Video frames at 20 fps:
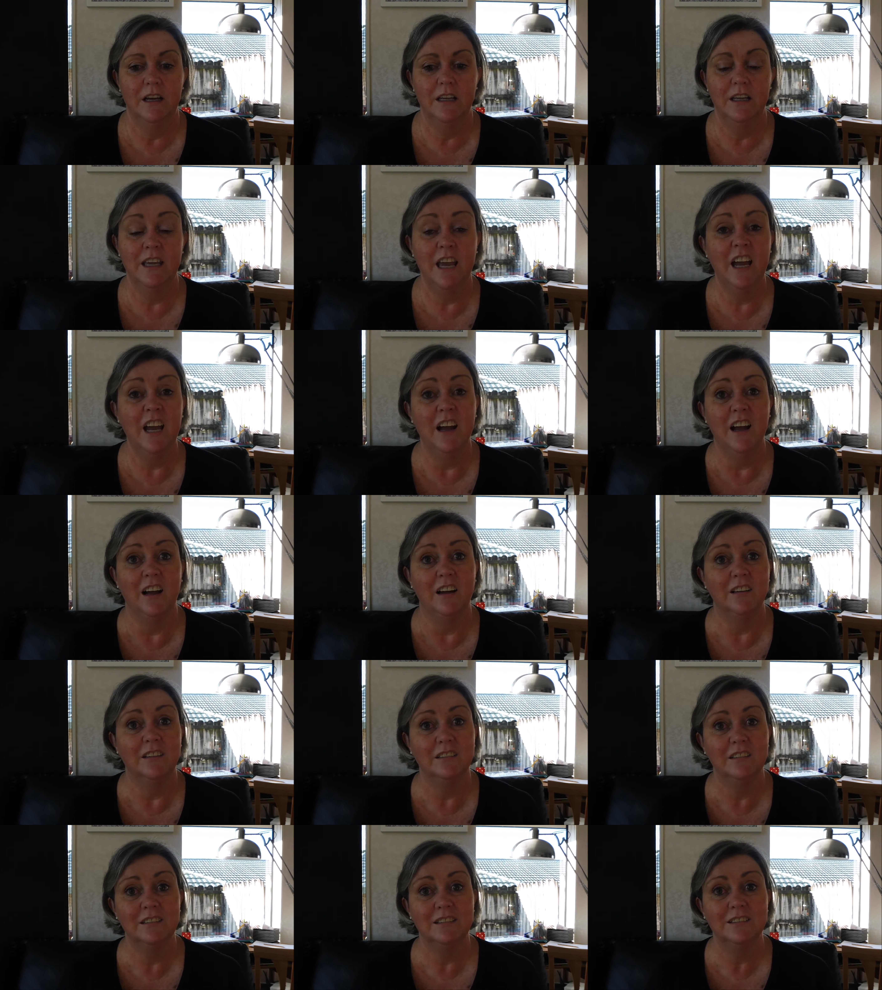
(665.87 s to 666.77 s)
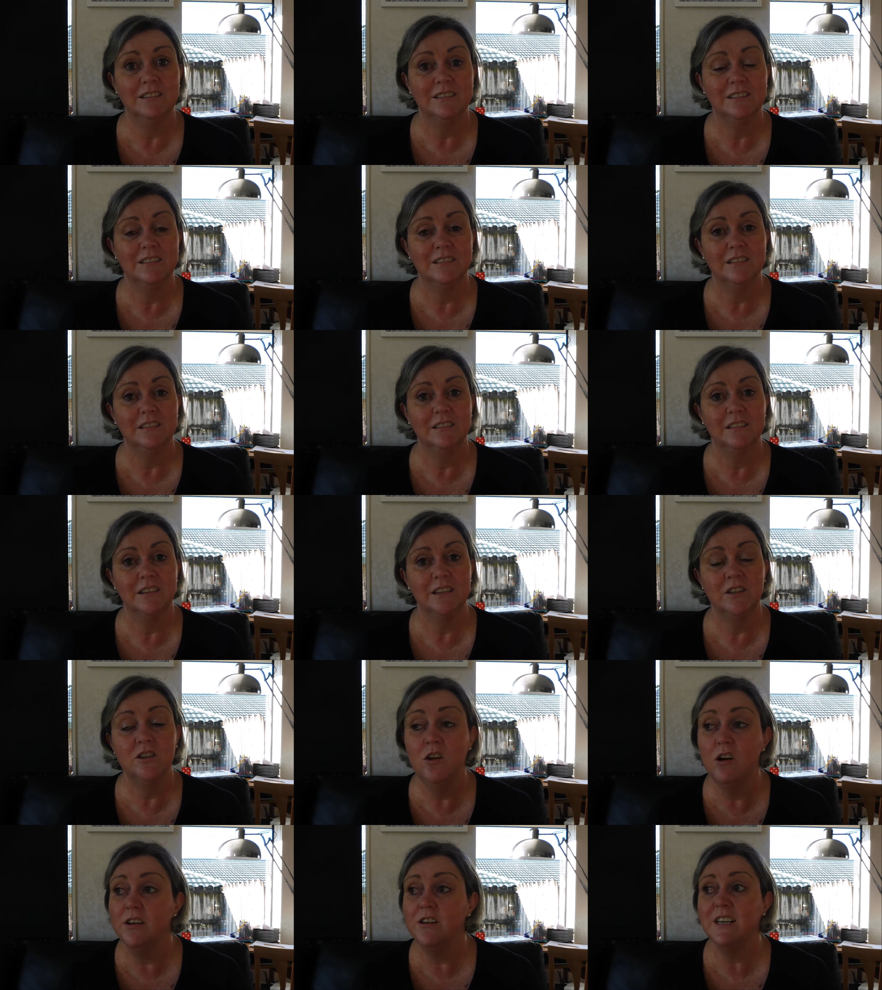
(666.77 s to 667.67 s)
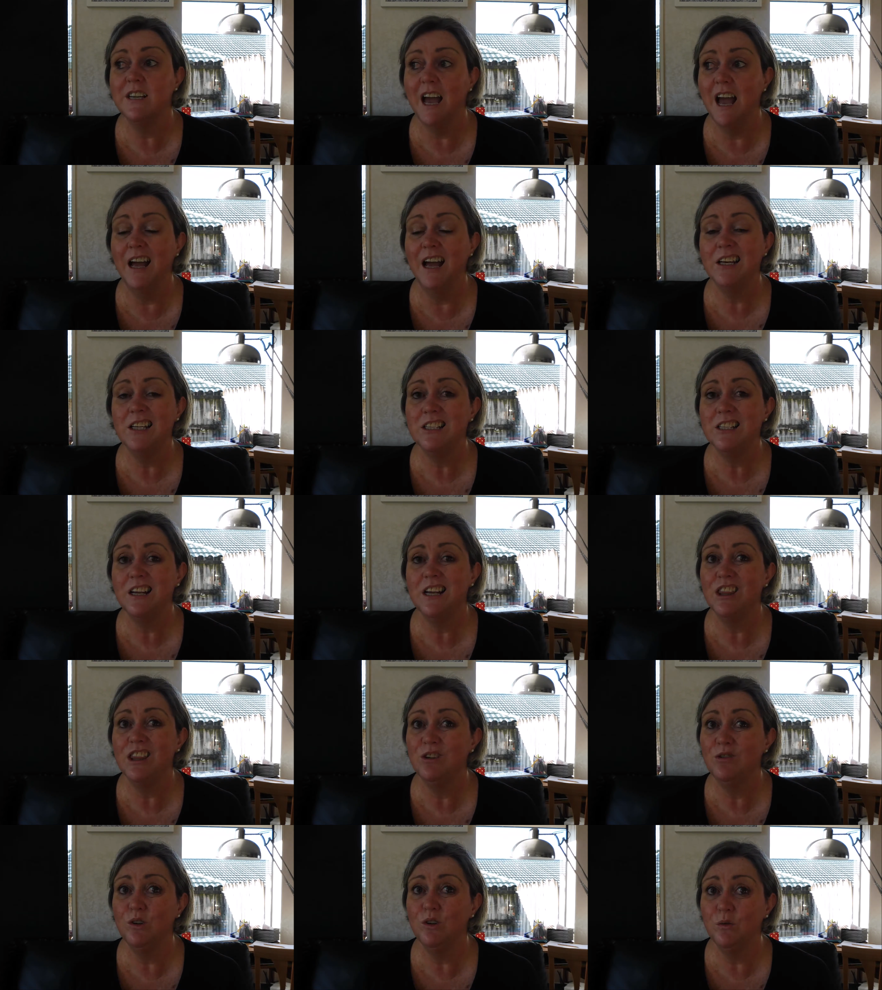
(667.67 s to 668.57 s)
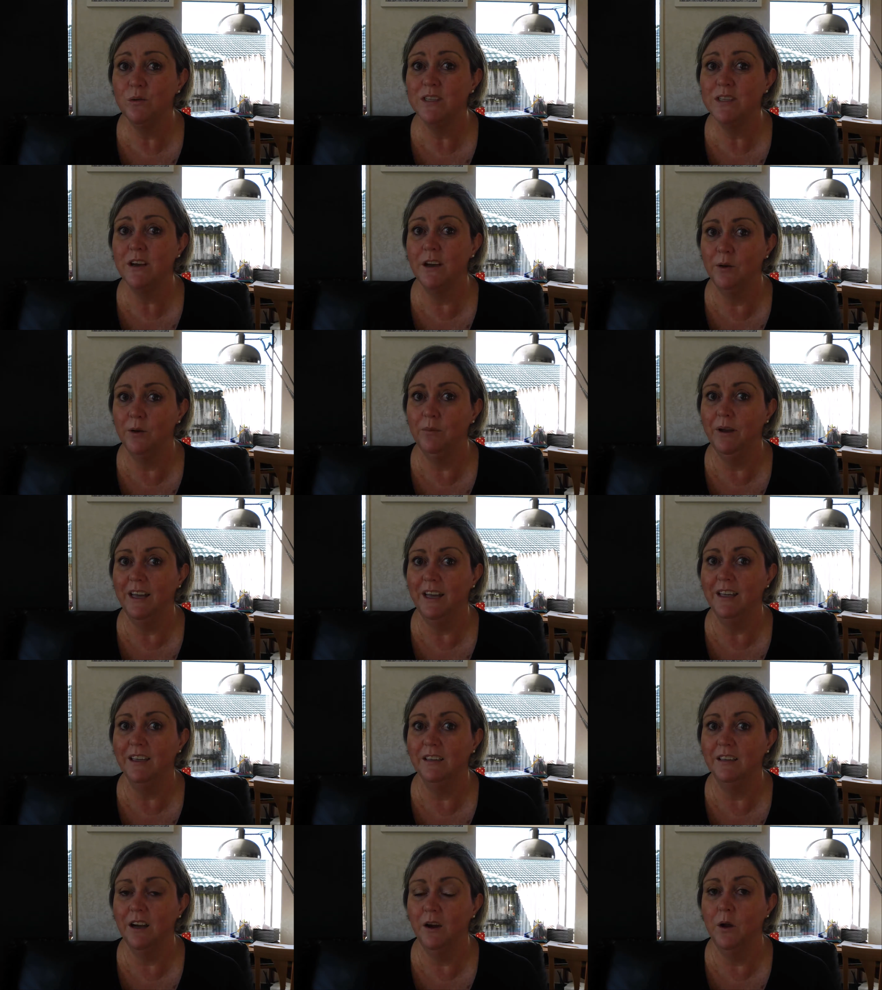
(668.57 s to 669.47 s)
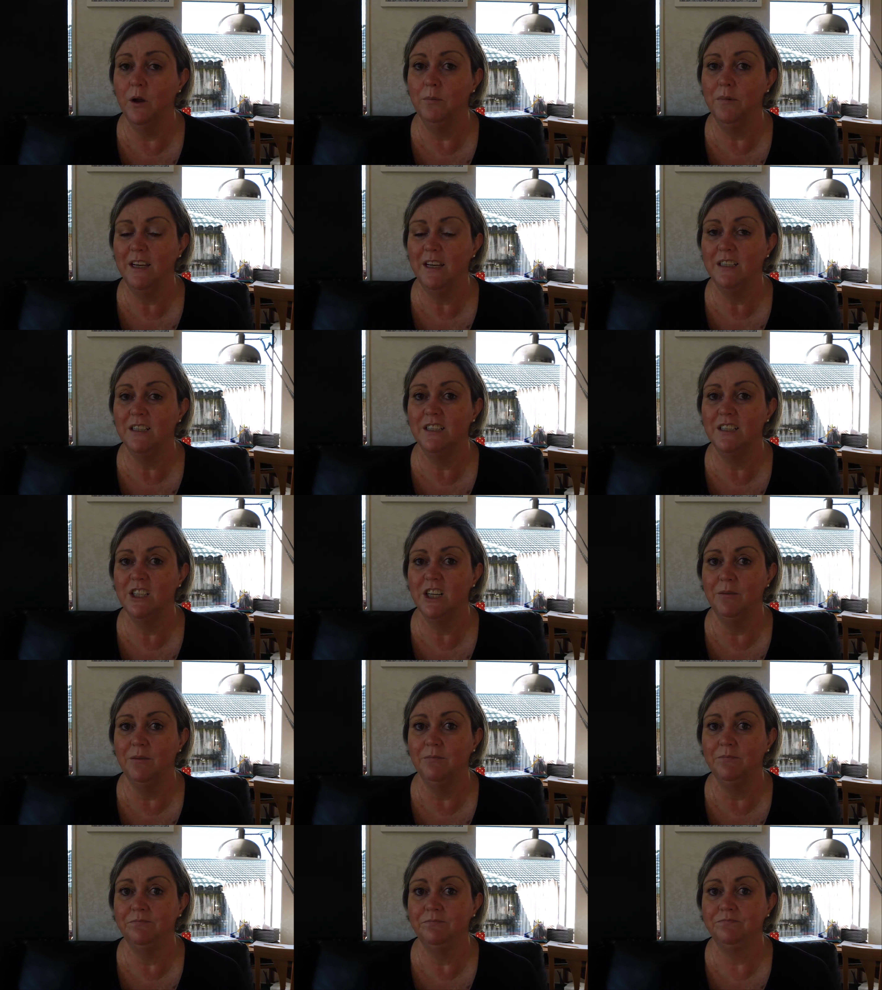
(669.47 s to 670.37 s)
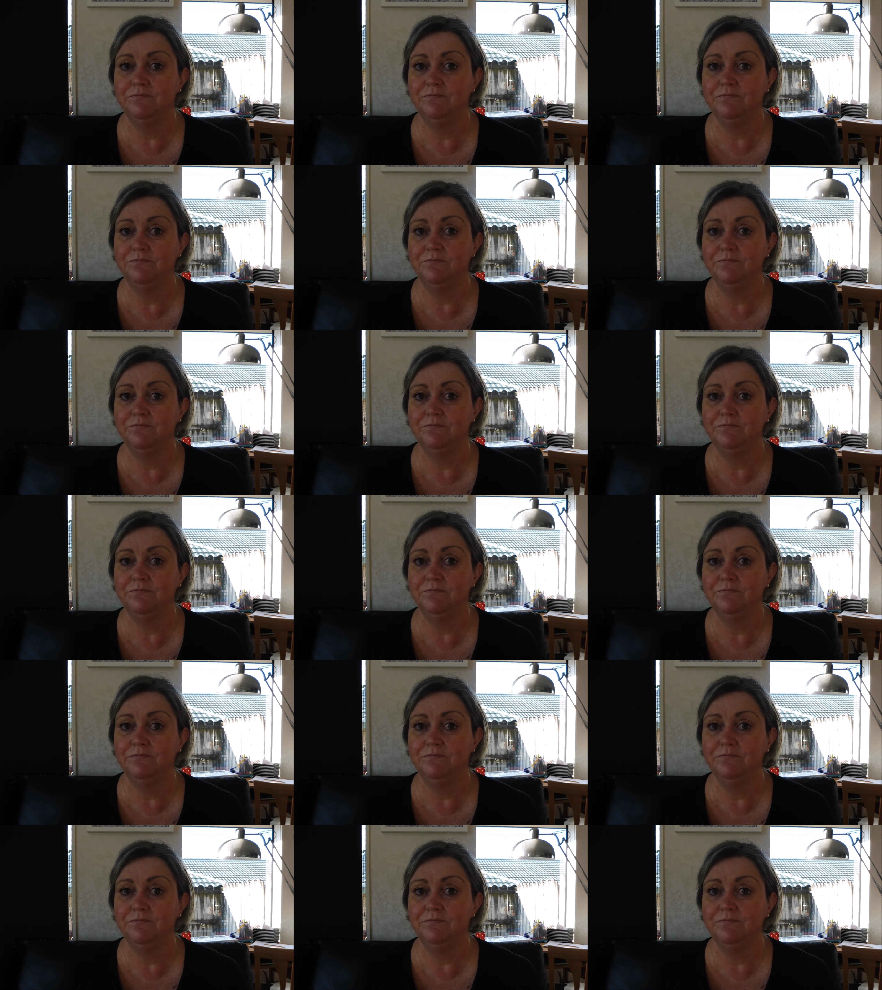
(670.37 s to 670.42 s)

yeah, not as harsh as I thought it was going to be going back to the gym.